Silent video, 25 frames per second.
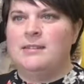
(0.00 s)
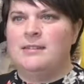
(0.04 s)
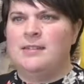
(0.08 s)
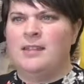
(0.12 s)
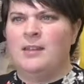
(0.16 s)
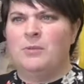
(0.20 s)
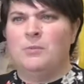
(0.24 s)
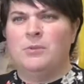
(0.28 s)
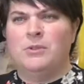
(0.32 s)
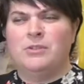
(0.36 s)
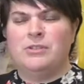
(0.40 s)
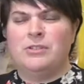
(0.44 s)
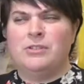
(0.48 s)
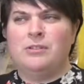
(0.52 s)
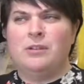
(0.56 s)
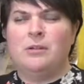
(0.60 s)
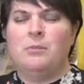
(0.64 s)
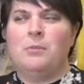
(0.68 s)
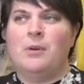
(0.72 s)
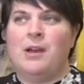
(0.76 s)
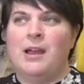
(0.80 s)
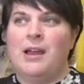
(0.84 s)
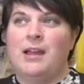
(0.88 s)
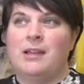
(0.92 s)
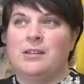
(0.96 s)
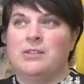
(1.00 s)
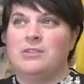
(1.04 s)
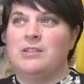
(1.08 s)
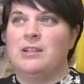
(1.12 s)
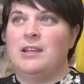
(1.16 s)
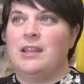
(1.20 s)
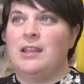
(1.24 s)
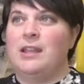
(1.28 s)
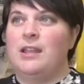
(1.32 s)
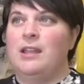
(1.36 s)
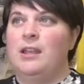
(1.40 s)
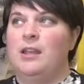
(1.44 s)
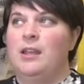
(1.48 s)
to think, well, do you know what,
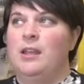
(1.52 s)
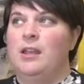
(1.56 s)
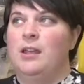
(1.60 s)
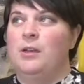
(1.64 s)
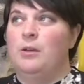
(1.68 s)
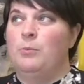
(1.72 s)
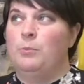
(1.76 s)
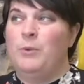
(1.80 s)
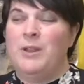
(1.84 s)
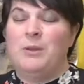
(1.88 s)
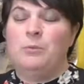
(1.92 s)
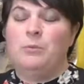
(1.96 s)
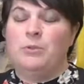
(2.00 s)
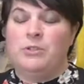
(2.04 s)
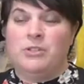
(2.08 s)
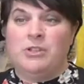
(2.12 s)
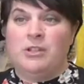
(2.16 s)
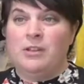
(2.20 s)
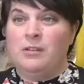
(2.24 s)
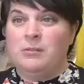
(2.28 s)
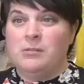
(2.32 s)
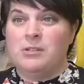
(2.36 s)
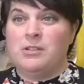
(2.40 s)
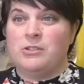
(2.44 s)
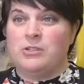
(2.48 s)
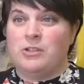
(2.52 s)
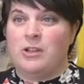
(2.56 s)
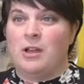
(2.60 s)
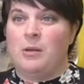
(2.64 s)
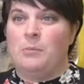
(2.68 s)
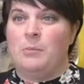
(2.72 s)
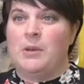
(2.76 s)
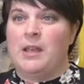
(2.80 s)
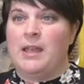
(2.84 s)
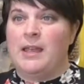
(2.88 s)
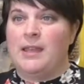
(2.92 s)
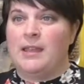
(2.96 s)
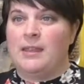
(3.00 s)
actually we would use a
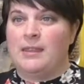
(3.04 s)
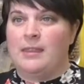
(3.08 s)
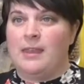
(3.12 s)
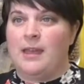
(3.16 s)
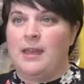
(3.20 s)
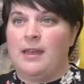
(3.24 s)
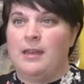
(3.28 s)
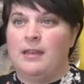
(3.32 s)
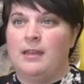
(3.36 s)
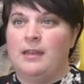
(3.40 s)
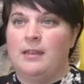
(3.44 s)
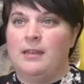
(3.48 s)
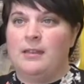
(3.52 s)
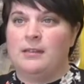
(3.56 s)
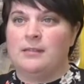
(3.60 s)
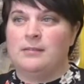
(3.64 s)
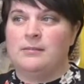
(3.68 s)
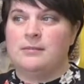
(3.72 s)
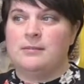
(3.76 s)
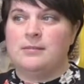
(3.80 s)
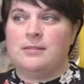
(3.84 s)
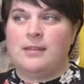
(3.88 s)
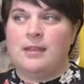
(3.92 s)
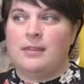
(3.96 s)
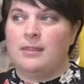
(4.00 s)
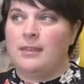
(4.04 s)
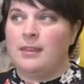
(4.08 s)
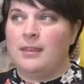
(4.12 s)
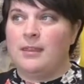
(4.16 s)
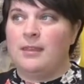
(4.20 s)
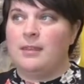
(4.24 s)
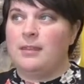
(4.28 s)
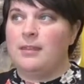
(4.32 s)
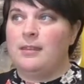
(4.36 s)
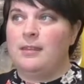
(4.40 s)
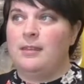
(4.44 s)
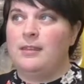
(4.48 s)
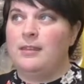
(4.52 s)
shop like that, and I
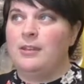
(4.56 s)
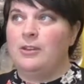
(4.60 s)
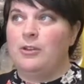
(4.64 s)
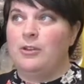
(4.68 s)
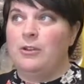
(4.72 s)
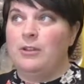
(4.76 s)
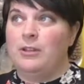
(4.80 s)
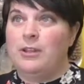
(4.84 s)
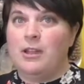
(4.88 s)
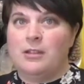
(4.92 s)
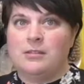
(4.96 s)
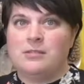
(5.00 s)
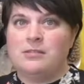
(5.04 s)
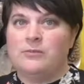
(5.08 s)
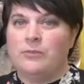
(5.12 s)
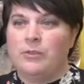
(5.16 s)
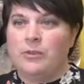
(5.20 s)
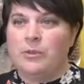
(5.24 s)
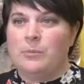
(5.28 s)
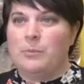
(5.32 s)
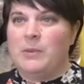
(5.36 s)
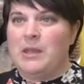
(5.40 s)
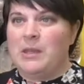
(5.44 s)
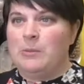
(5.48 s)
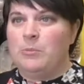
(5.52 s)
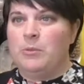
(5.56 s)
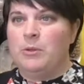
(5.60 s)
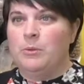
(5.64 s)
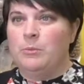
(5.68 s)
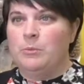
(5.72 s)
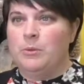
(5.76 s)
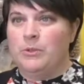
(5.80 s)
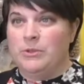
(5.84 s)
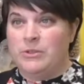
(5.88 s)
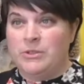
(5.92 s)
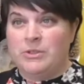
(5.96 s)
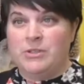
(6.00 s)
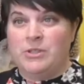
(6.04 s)
think, you know, lots of other people
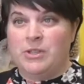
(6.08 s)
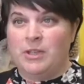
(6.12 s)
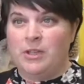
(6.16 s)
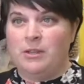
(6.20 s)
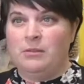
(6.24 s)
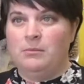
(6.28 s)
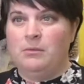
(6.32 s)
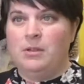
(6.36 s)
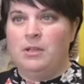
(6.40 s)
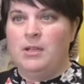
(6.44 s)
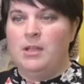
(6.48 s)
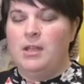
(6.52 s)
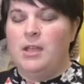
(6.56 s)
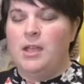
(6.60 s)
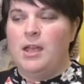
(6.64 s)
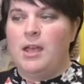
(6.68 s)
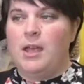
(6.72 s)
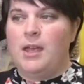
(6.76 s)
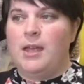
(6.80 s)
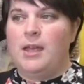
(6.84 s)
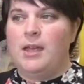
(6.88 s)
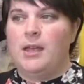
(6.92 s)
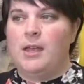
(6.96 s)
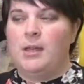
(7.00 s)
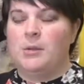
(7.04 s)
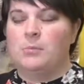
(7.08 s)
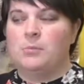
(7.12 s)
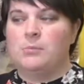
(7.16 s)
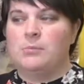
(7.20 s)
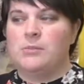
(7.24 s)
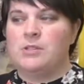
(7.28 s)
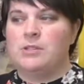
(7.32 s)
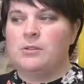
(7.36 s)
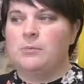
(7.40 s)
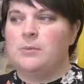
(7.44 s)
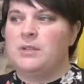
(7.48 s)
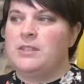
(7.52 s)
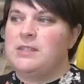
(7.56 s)
would too.
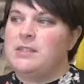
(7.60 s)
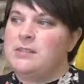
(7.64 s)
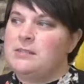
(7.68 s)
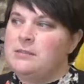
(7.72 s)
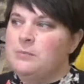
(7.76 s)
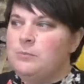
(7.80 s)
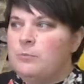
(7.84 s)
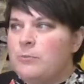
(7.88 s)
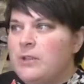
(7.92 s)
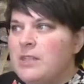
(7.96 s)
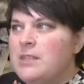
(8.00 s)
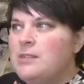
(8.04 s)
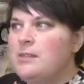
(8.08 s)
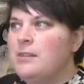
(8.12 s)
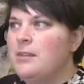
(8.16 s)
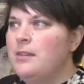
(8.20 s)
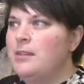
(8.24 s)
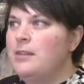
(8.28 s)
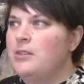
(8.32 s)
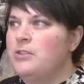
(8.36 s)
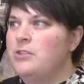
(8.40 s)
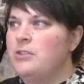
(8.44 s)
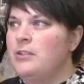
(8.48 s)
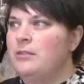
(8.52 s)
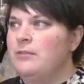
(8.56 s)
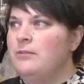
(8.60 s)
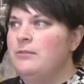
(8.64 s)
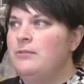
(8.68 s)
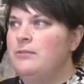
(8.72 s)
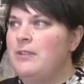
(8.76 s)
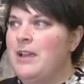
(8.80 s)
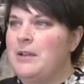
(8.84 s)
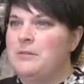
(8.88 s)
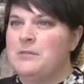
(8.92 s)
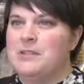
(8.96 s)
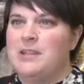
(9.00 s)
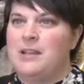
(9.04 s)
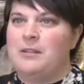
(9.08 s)
So we did some research and
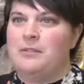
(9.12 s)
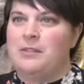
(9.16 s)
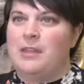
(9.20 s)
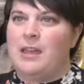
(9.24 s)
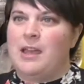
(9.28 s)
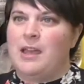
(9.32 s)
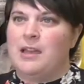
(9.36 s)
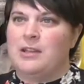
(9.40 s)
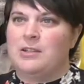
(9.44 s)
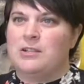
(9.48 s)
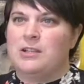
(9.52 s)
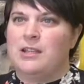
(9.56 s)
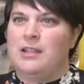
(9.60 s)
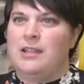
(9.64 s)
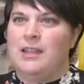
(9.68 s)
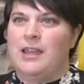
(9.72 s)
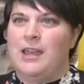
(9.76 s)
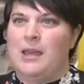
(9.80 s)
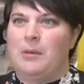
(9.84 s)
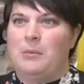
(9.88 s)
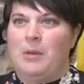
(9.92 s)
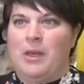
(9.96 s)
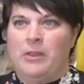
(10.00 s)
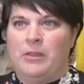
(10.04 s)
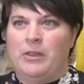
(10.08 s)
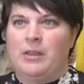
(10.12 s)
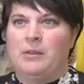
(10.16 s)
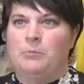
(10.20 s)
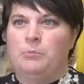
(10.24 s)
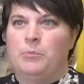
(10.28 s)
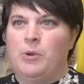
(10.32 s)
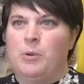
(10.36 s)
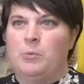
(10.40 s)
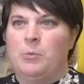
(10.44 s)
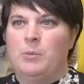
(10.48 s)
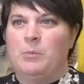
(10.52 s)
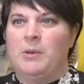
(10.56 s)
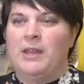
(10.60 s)
found out that actually, yeah, I think
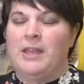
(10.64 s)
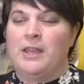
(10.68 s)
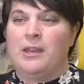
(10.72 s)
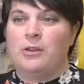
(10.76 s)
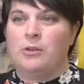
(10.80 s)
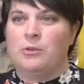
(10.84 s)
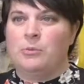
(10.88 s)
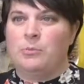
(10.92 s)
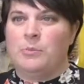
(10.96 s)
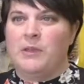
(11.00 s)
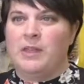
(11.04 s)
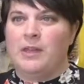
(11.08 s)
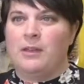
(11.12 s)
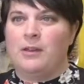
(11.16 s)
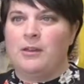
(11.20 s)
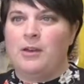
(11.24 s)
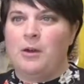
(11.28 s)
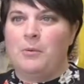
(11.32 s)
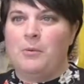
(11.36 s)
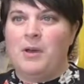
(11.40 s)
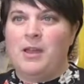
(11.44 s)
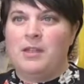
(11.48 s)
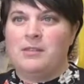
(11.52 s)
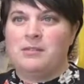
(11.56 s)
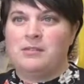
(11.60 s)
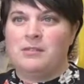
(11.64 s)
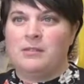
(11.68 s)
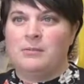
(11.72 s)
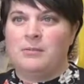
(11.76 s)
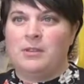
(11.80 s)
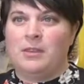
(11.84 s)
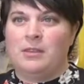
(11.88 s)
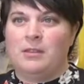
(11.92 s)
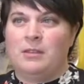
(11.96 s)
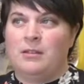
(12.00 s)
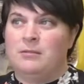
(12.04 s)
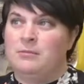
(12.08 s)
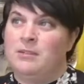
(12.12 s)
probably it could be a goer. So we
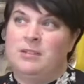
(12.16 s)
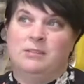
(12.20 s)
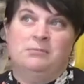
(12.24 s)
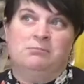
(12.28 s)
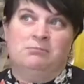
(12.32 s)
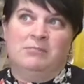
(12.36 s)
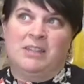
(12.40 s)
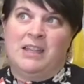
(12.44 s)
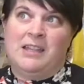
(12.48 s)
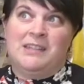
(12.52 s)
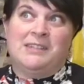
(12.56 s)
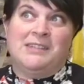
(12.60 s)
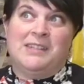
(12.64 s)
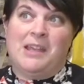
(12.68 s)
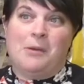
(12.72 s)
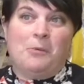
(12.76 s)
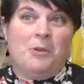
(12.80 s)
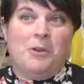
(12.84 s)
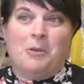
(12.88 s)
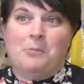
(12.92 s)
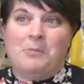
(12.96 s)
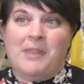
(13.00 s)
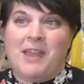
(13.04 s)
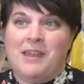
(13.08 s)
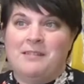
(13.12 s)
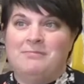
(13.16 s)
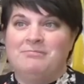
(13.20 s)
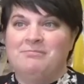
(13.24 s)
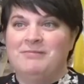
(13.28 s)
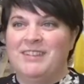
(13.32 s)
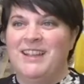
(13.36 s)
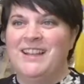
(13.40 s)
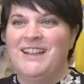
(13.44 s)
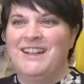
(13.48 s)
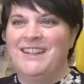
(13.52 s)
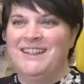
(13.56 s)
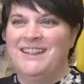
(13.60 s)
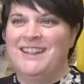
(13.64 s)
thought, well, let's set one up
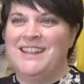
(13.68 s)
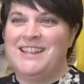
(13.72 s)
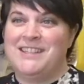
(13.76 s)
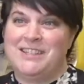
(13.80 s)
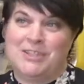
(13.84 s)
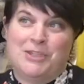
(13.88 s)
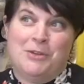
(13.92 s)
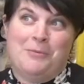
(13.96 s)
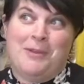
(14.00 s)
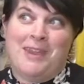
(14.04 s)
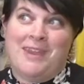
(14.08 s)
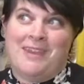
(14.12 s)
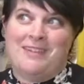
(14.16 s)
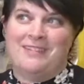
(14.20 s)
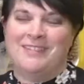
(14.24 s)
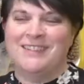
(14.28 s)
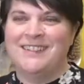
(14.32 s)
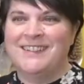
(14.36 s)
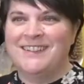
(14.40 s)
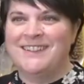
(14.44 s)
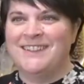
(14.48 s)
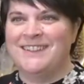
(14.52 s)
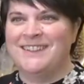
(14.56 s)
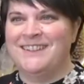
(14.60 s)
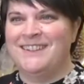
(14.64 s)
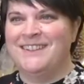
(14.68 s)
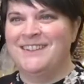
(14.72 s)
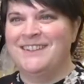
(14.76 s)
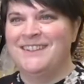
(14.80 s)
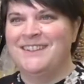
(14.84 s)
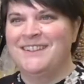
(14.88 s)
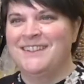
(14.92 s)
then. Let's do it.